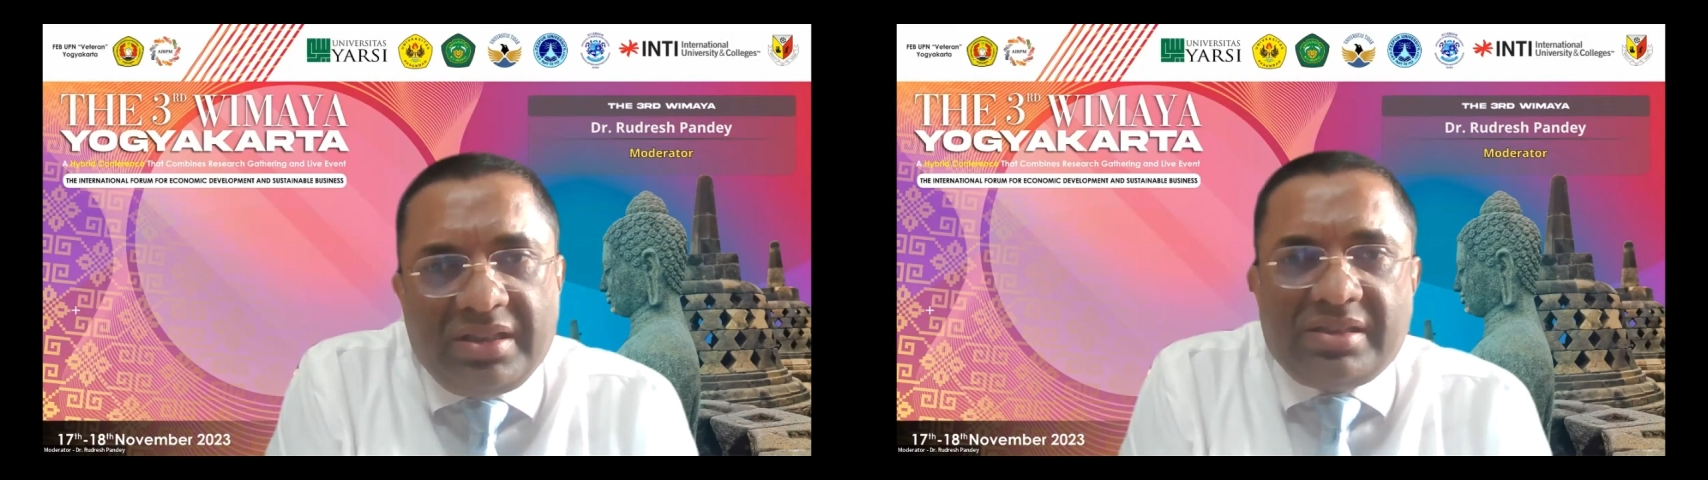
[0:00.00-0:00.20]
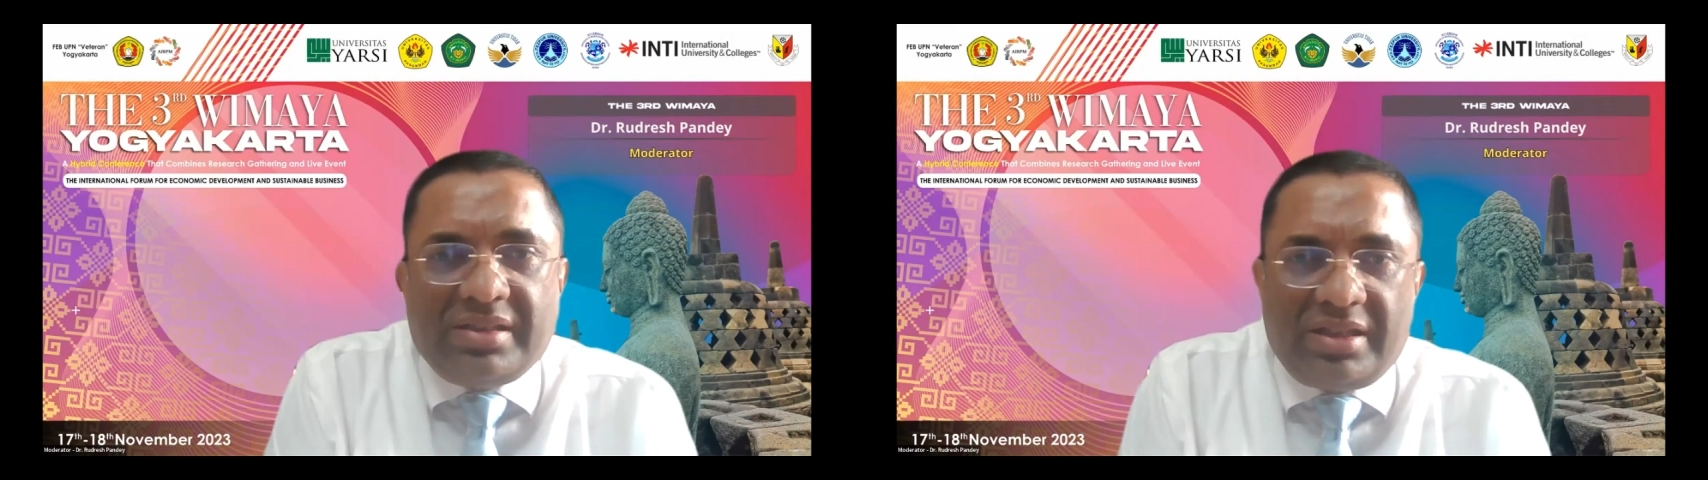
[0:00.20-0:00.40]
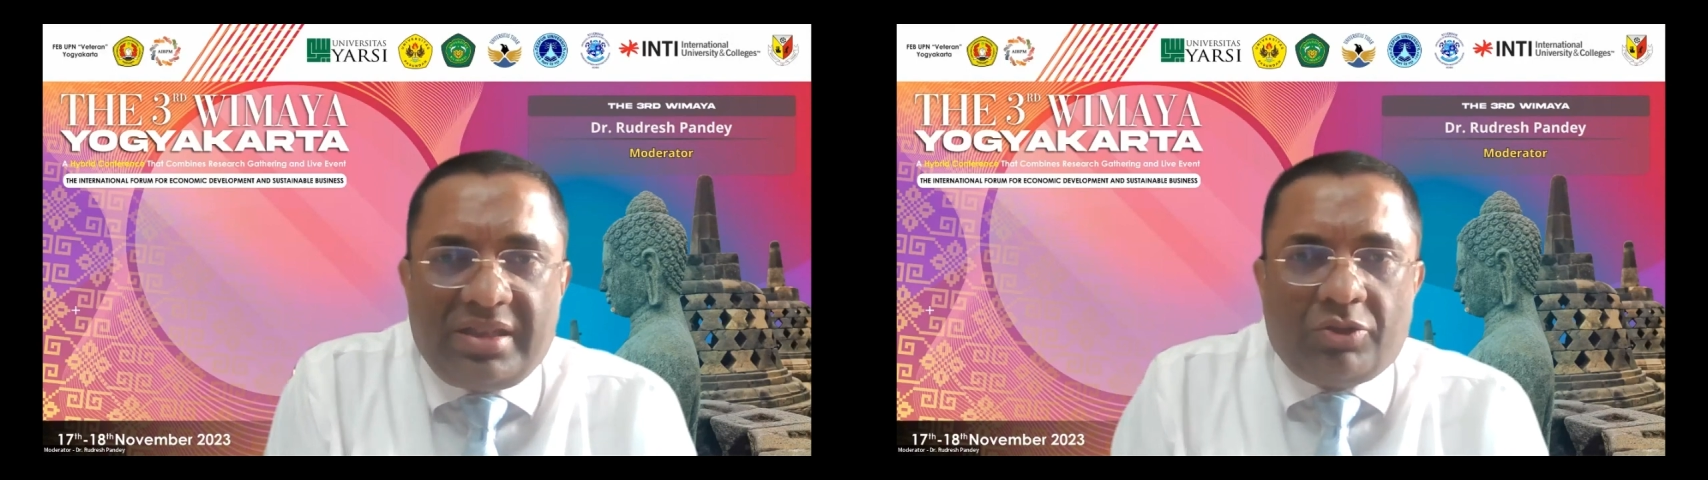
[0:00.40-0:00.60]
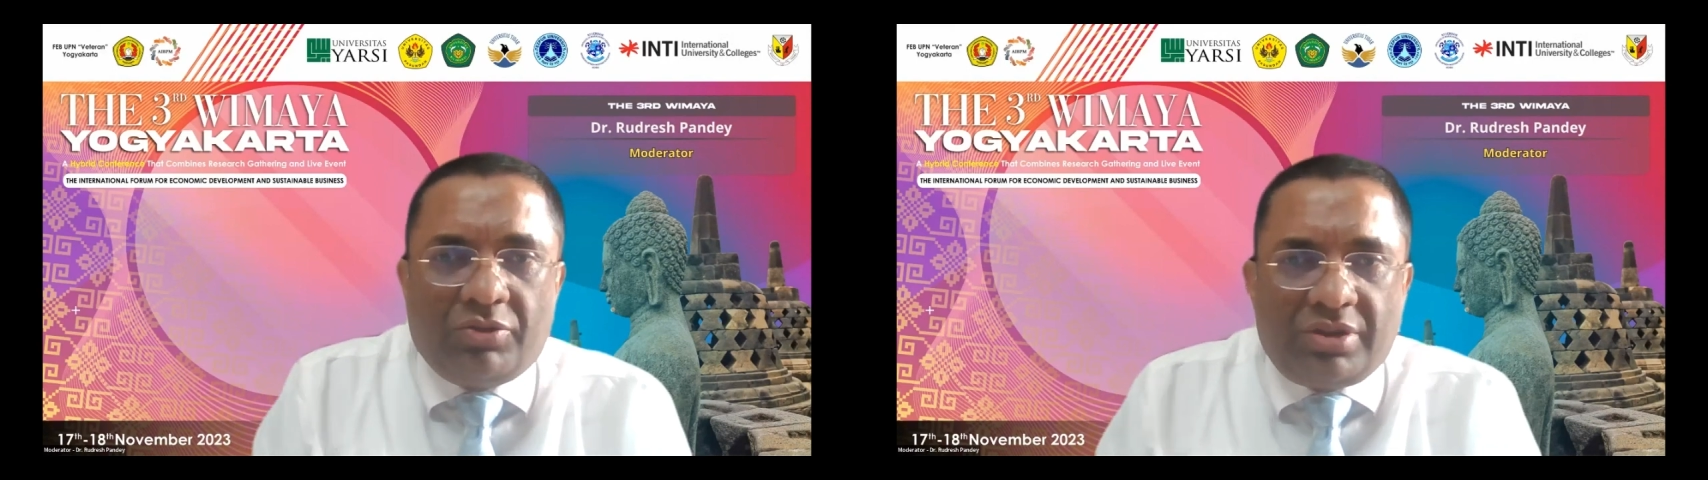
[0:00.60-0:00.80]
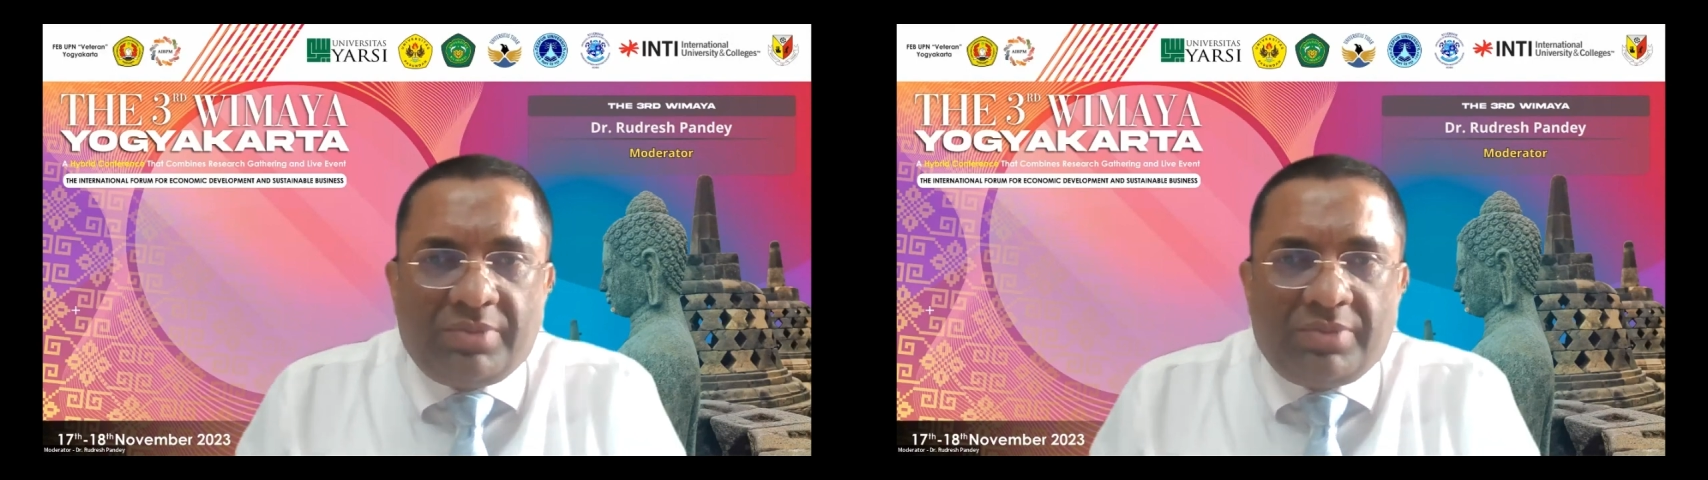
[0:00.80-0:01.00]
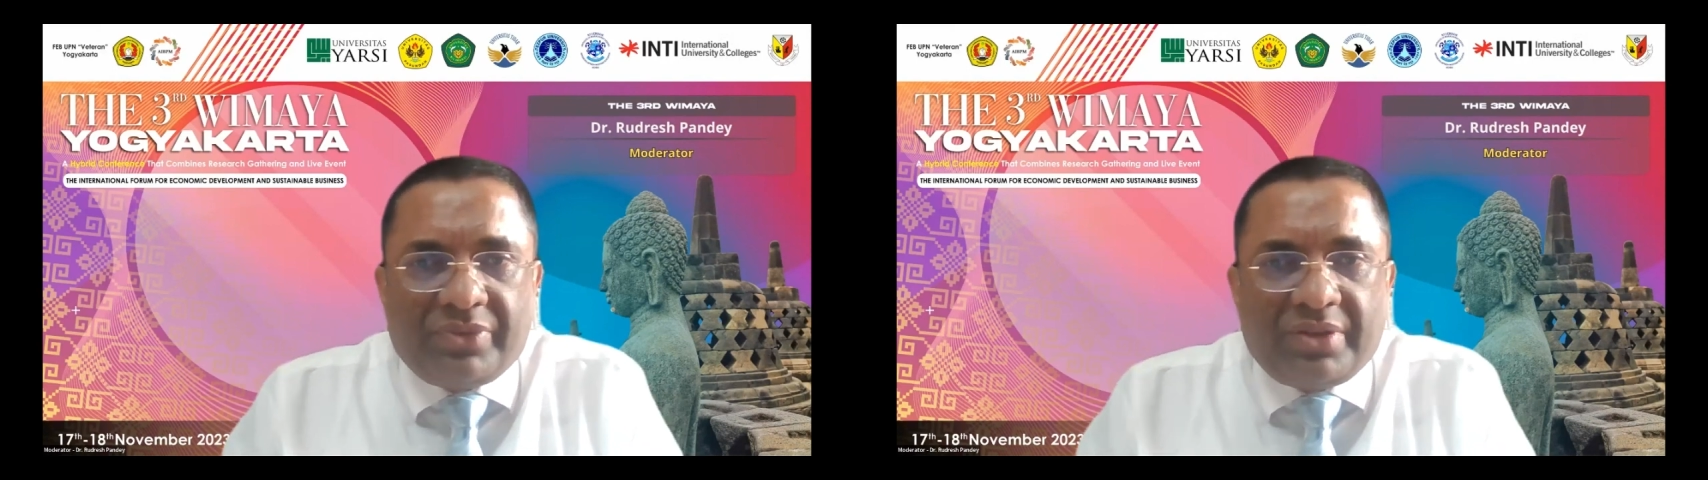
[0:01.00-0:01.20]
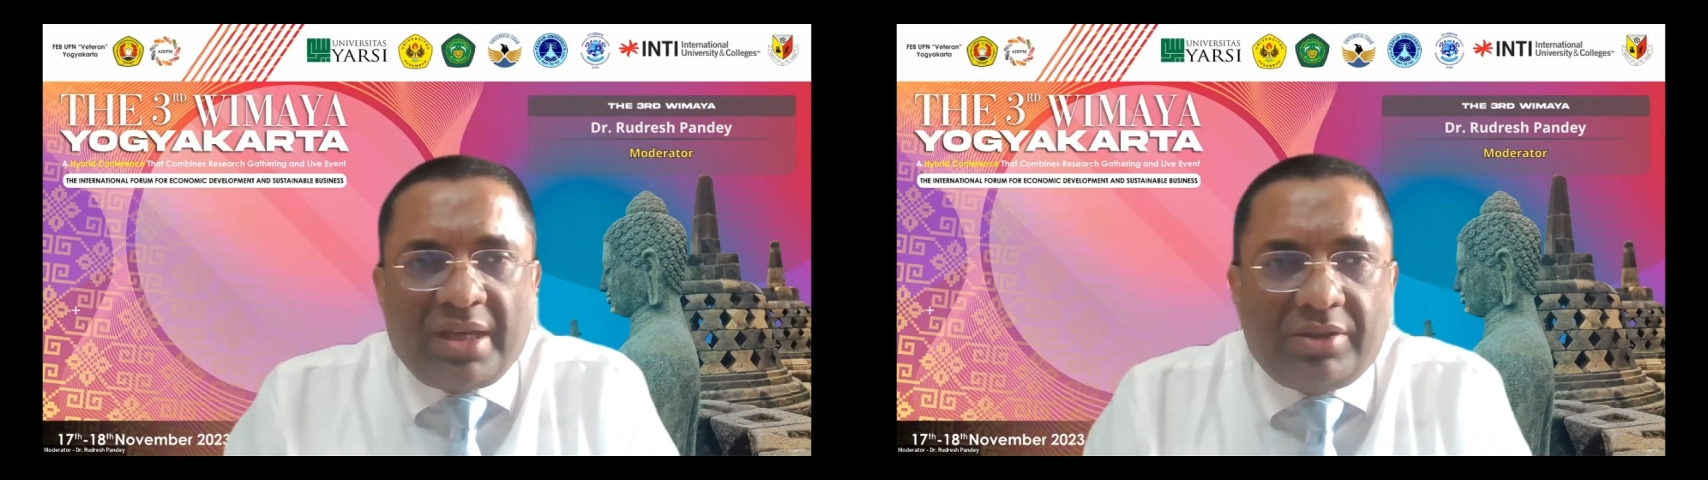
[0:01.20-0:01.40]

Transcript: issues. Thank you.